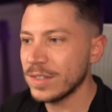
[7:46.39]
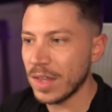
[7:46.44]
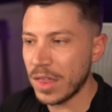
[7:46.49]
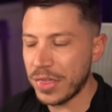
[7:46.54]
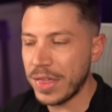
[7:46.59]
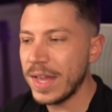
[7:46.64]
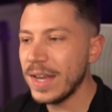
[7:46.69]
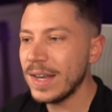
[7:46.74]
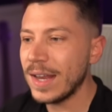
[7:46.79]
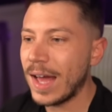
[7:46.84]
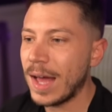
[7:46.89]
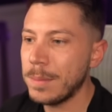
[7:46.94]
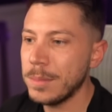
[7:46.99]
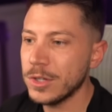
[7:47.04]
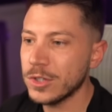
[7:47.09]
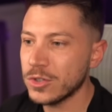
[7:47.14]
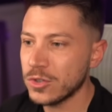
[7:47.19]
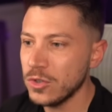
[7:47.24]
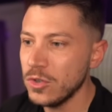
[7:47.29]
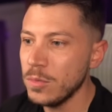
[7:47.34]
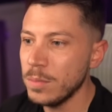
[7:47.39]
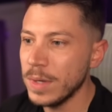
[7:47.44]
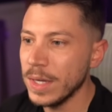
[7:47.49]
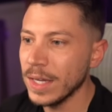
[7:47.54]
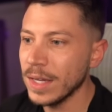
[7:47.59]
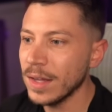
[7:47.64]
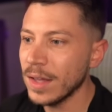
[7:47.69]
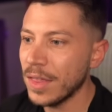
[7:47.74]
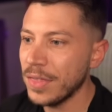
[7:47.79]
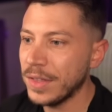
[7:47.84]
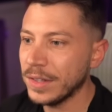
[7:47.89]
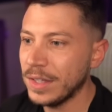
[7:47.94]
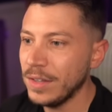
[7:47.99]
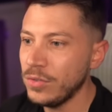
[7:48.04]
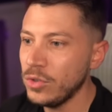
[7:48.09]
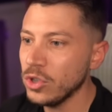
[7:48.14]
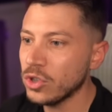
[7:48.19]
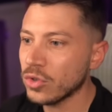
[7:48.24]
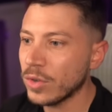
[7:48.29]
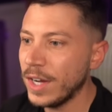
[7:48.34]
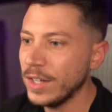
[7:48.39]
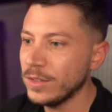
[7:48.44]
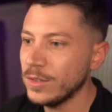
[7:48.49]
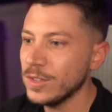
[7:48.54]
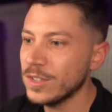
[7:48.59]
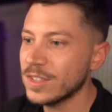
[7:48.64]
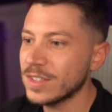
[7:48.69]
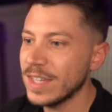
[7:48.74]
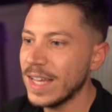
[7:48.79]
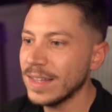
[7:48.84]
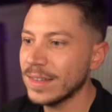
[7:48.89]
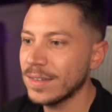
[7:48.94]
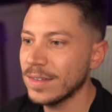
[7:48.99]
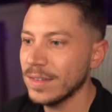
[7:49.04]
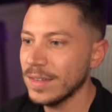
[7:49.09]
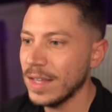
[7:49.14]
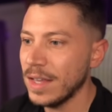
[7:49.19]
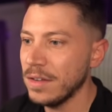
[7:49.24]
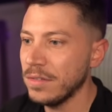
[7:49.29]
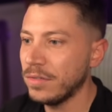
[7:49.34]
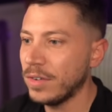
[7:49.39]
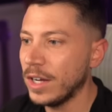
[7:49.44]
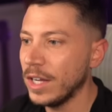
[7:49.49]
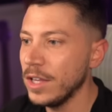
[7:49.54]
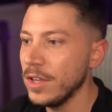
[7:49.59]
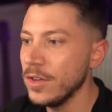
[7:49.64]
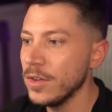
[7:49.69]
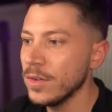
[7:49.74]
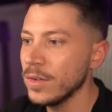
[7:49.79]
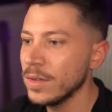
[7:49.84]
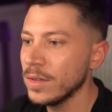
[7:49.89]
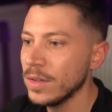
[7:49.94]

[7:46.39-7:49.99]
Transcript: Then I'm assuming that if you try to set a value